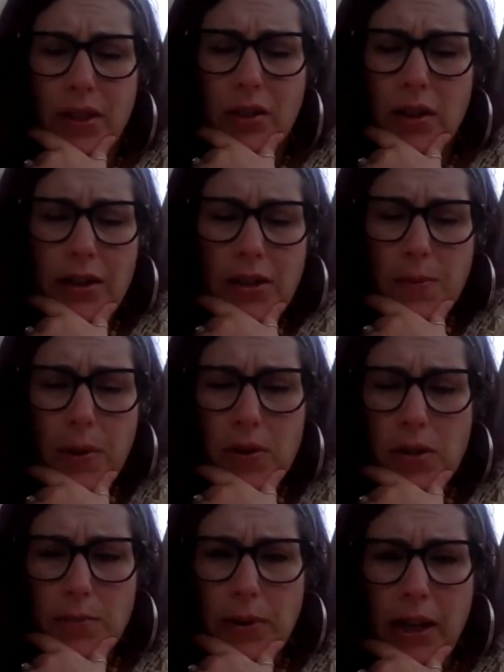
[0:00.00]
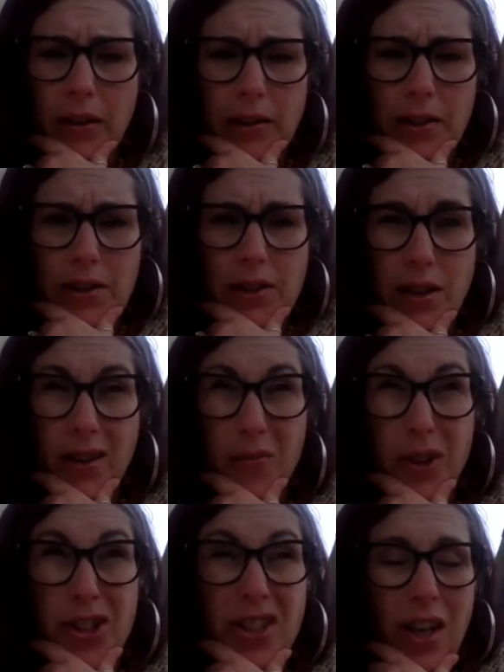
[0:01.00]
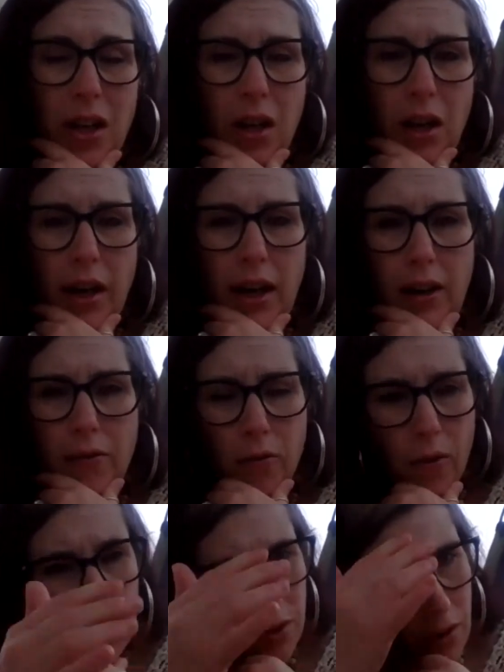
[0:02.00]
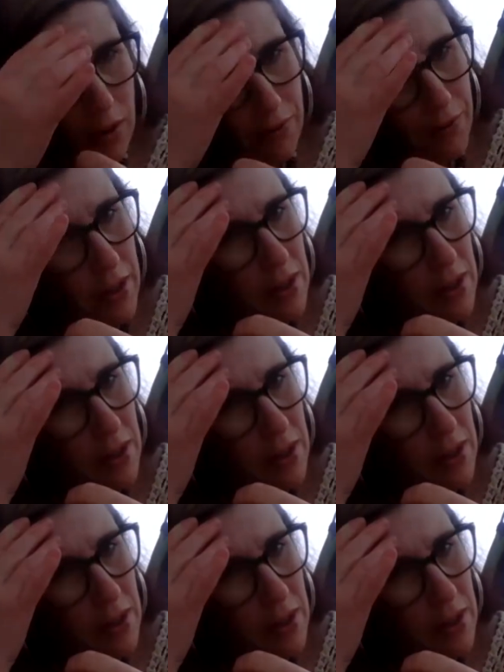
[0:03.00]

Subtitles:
You're not supposed to be out in the sun, which I half wonder if